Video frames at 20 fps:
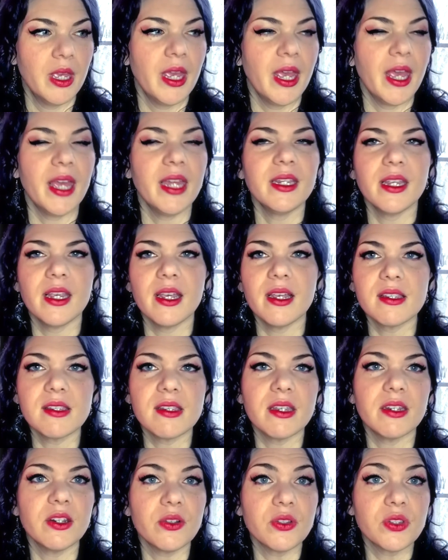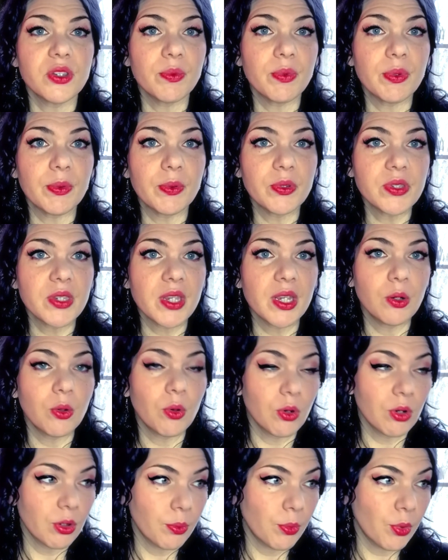And yes, I know some people say
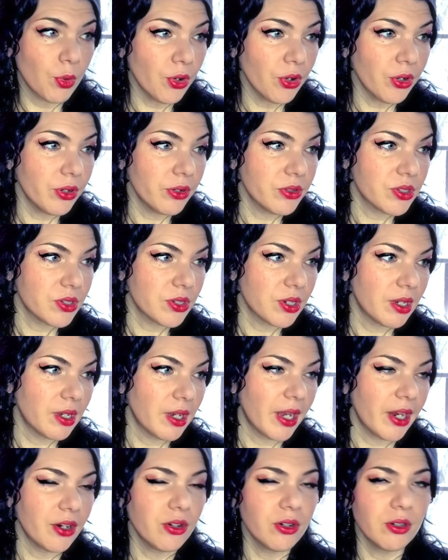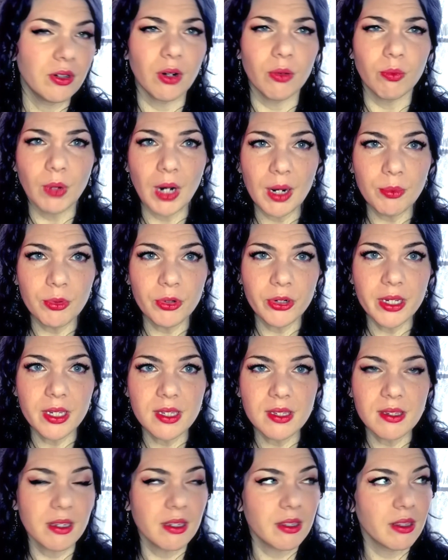ouroboros. I heard
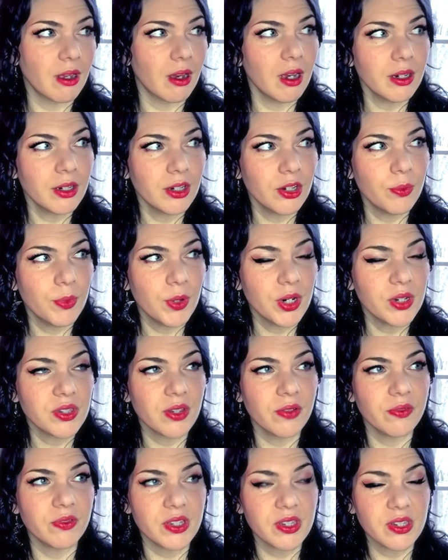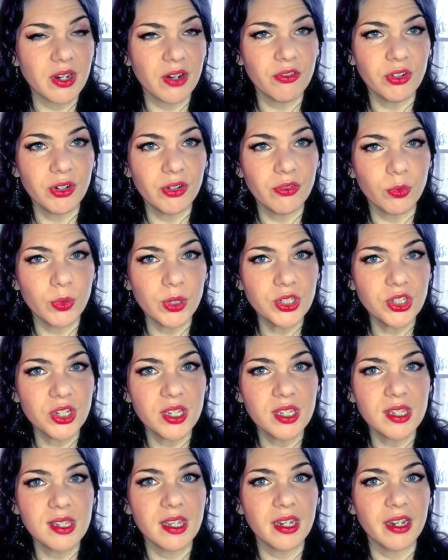ouroboros in the audiobooks of Discovery of
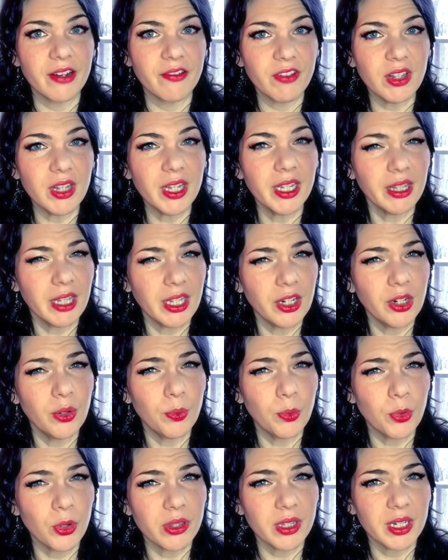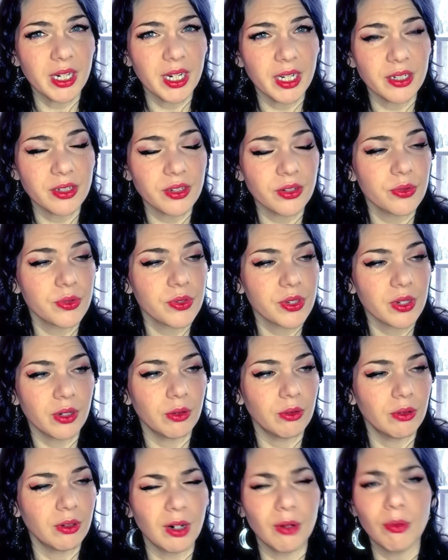Witches, and I feel like they know more than I do,
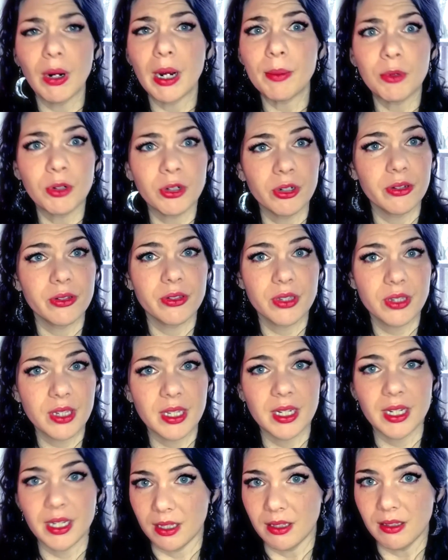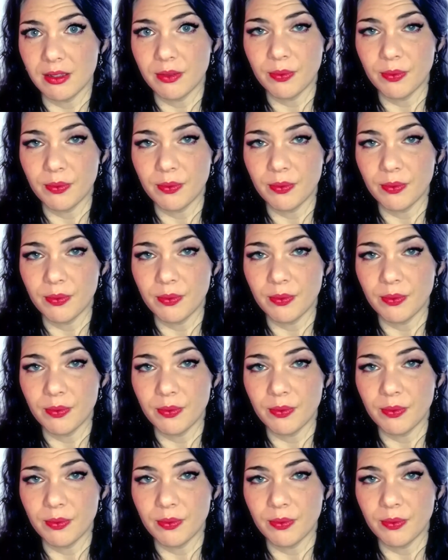so ouroboros it is.